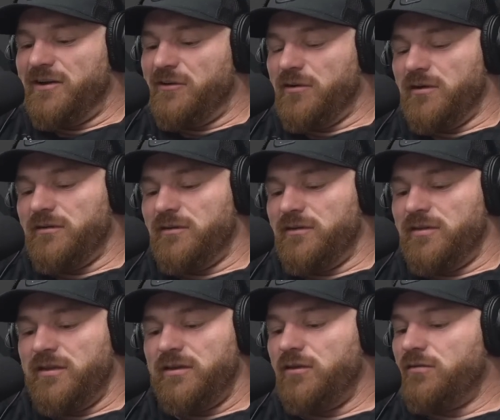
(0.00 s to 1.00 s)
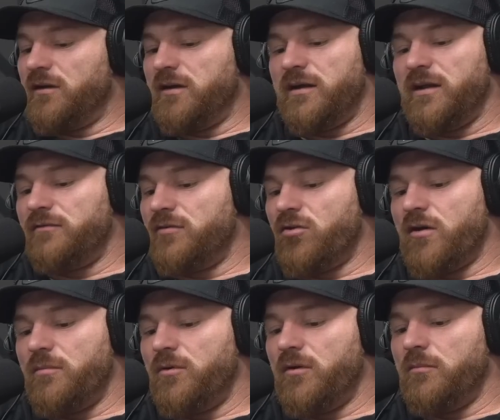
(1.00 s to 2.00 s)
well, you've done a hell of a
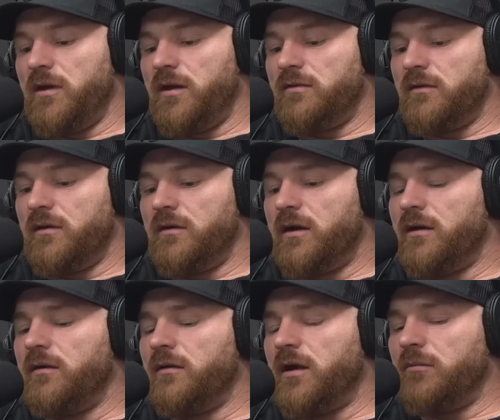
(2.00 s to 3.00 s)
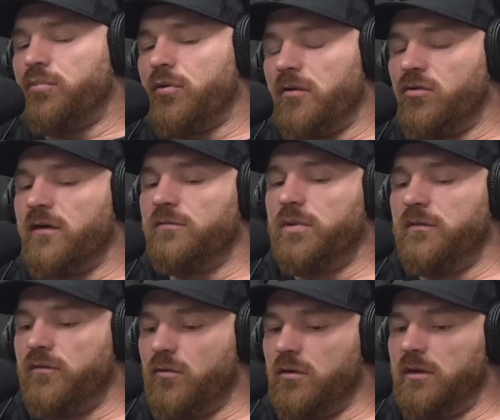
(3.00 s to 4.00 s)
job, yeah, mate. And just
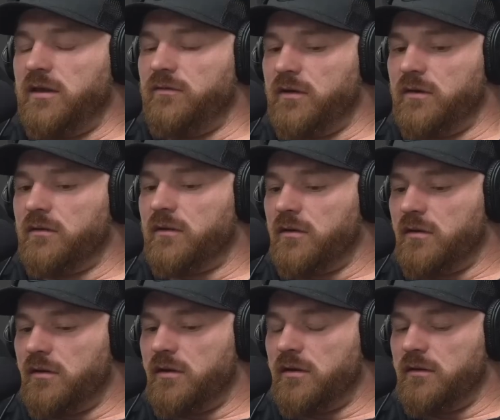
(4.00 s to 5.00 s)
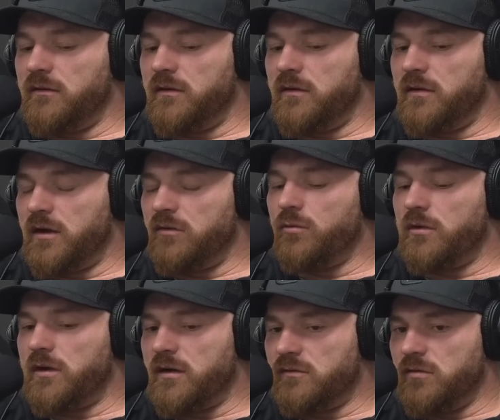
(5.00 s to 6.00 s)
before leaving, and I do
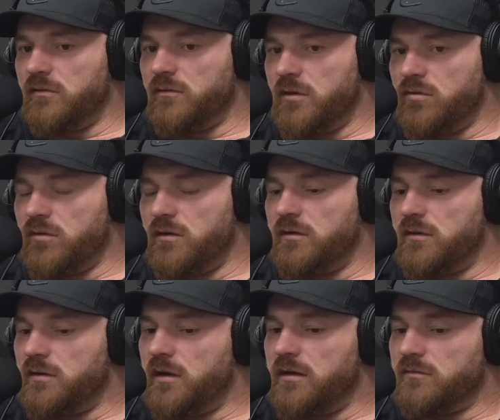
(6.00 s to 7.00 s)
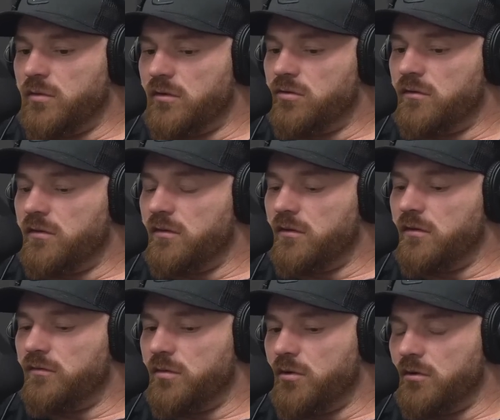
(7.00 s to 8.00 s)
want to ask you this question, and the last question
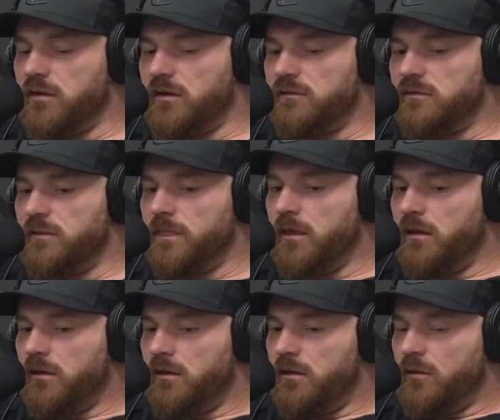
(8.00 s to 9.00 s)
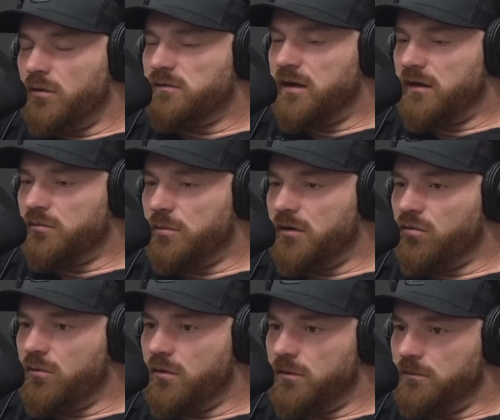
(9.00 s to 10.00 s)
of the podcast: what's next for Branch
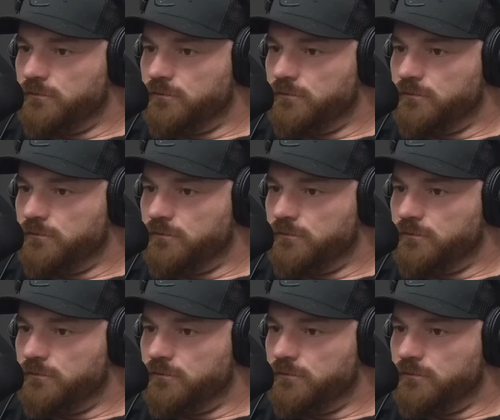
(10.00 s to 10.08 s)
Warren?